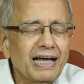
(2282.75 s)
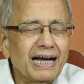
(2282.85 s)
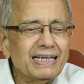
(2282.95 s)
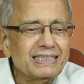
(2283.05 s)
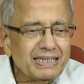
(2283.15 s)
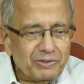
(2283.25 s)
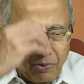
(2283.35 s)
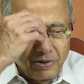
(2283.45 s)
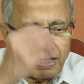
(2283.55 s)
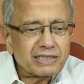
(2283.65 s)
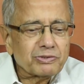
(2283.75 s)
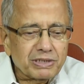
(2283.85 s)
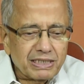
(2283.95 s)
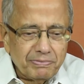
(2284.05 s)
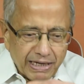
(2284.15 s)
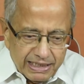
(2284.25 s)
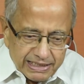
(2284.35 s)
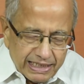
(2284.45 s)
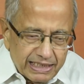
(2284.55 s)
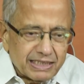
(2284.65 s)
I said, don't ask question, make a
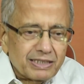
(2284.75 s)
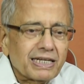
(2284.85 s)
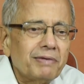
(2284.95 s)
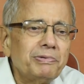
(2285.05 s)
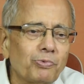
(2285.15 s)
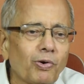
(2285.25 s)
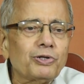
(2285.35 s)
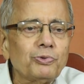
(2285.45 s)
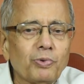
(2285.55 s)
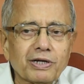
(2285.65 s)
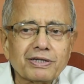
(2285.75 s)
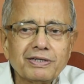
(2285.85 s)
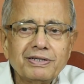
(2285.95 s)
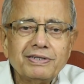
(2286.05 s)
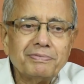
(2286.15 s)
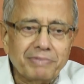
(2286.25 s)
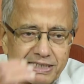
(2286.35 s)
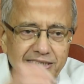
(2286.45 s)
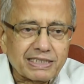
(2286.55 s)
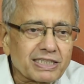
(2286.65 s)
sketch and tell me what you want. Make
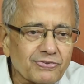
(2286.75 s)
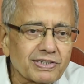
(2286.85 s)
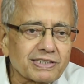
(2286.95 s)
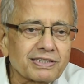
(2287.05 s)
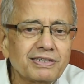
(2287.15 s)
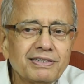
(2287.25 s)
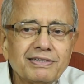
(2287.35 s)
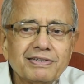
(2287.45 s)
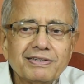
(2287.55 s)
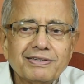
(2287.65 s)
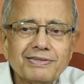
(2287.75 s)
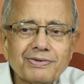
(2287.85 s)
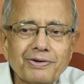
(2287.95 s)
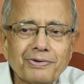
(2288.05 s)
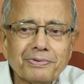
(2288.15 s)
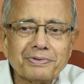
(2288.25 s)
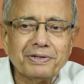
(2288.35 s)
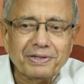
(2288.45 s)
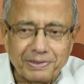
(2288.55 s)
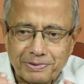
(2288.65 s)
a sketch first. So,
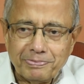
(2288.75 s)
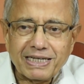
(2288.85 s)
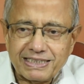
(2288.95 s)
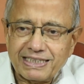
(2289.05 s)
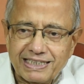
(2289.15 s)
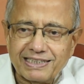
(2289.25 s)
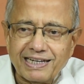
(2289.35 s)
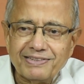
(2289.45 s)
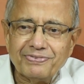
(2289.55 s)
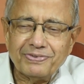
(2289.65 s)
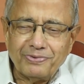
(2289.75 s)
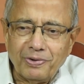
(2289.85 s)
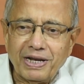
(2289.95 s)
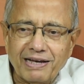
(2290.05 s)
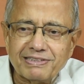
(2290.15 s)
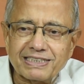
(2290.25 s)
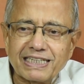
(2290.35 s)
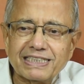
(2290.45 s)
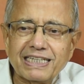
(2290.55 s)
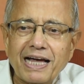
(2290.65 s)
they must make a sketch. If you don't have the
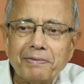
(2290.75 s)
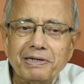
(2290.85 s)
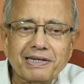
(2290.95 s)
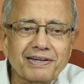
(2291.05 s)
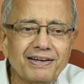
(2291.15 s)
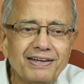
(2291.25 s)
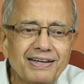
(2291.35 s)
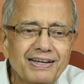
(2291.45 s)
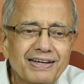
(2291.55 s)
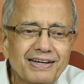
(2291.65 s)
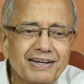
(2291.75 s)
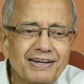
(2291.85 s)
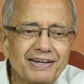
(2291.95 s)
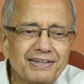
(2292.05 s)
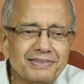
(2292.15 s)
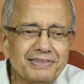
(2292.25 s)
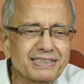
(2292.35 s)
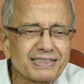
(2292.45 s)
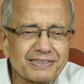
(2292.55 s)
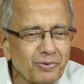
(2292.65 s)
sketching habit,
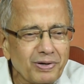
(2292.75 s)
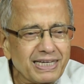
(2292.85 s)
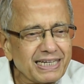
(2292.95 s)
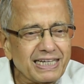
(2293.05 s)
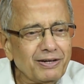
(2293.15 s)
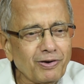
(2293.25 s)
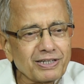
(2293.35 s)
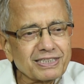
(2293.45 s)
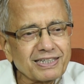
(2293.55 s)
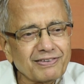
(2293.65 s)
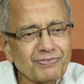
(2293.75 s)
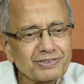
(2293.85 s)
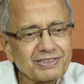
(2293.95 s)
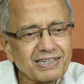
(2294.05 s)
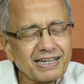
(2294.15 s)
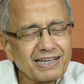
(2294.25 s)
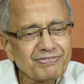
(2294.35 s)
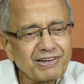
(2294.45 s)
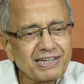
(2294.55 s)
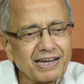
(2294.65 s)
it's slowly getting lost, unfortunately, I
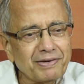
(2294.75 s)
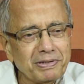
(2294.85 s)
find.